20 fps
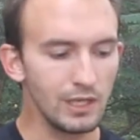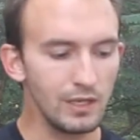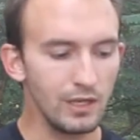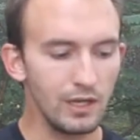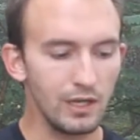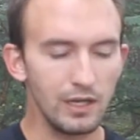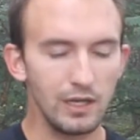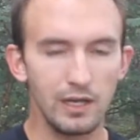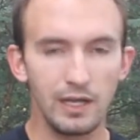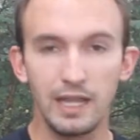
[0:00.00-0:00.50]

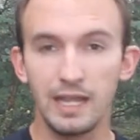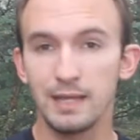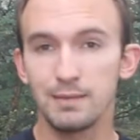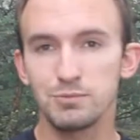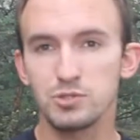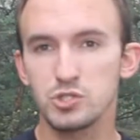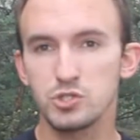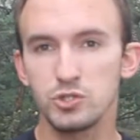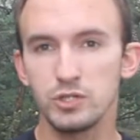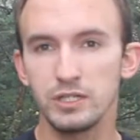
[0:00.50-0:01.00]

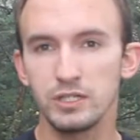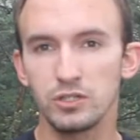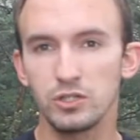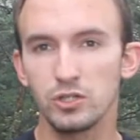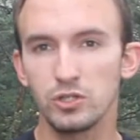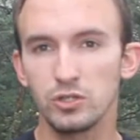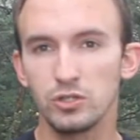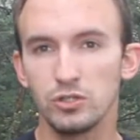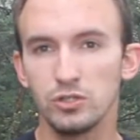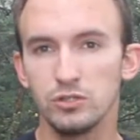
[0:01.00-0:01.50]
hamstring
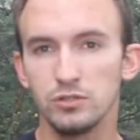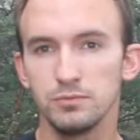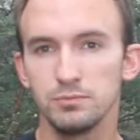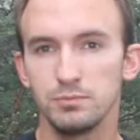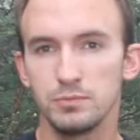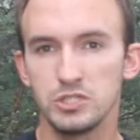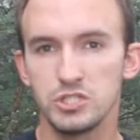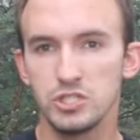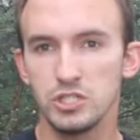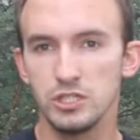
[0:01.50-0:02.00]
curl
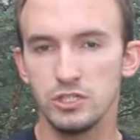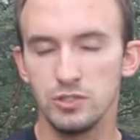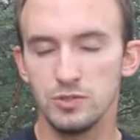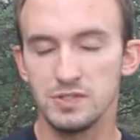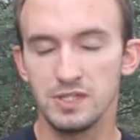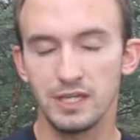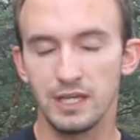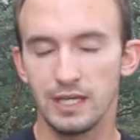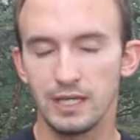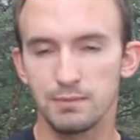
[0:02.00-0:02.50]
machine,
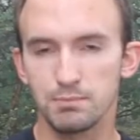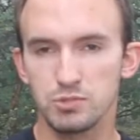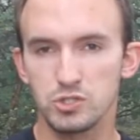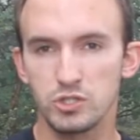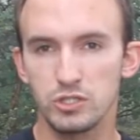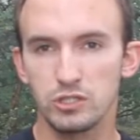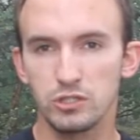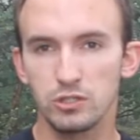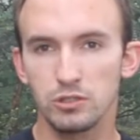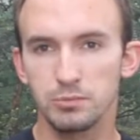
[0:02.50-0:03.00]
using a
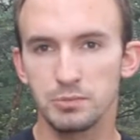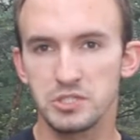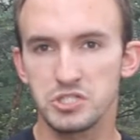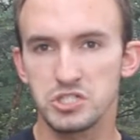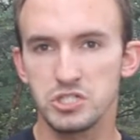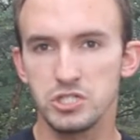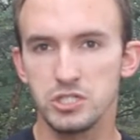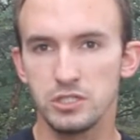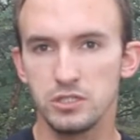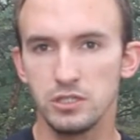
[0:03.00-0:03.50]
hamstring curl
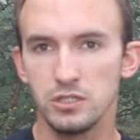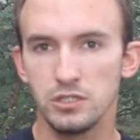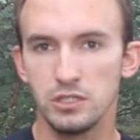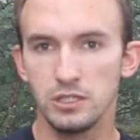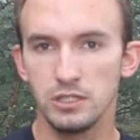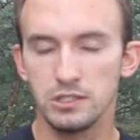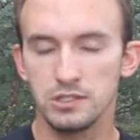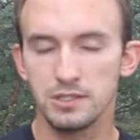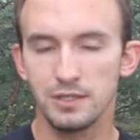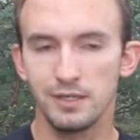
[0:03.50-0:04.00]

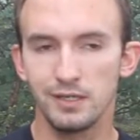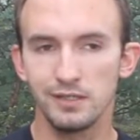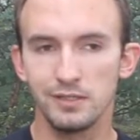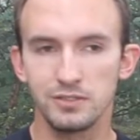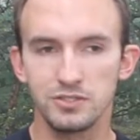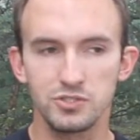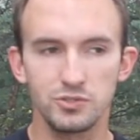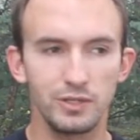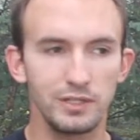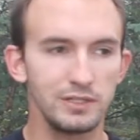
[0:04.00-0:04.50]
machine
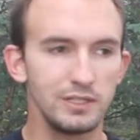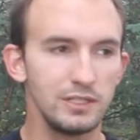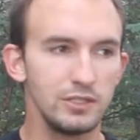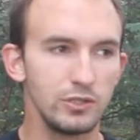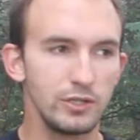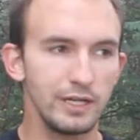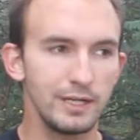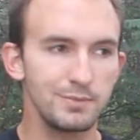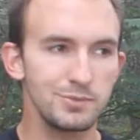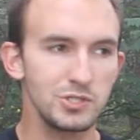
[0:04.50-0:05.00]
to strengthen
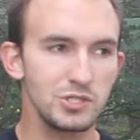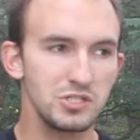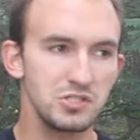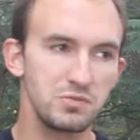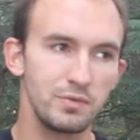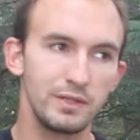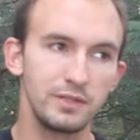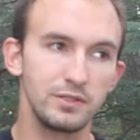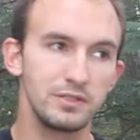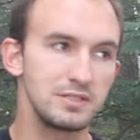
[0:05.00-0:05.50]
your
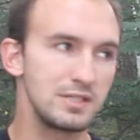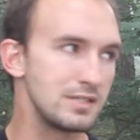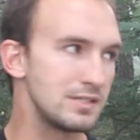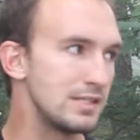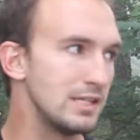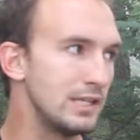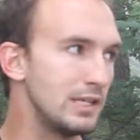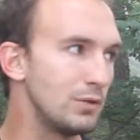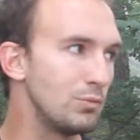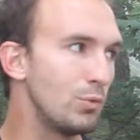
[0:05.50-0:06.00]
hamstrings, whether it's a
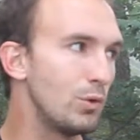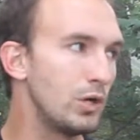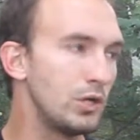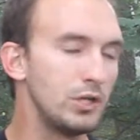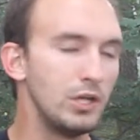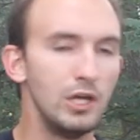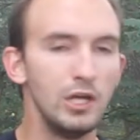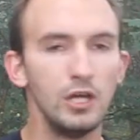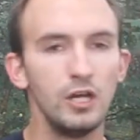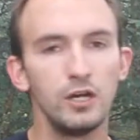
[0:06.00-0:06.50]
seated
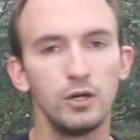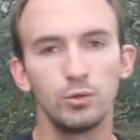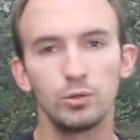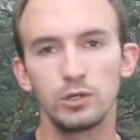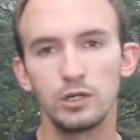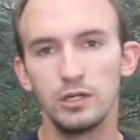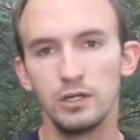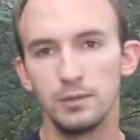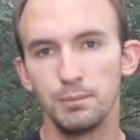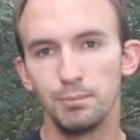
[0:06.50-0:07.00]
one
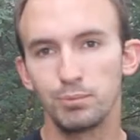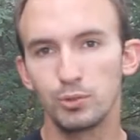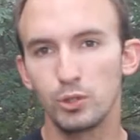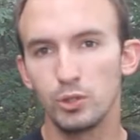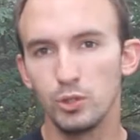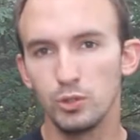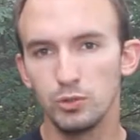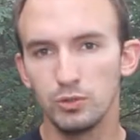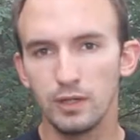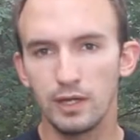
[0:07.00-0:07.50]
or a
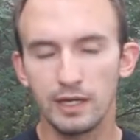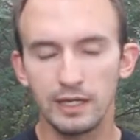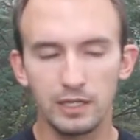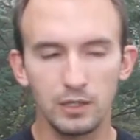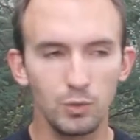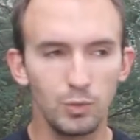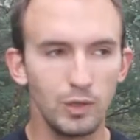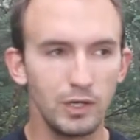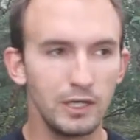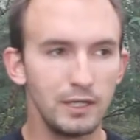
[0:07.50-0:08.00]
prone
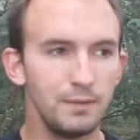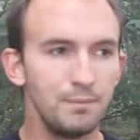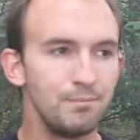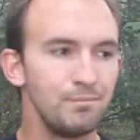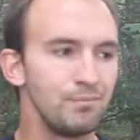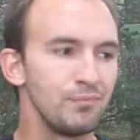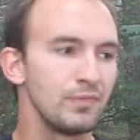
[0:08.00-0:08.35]
lying one,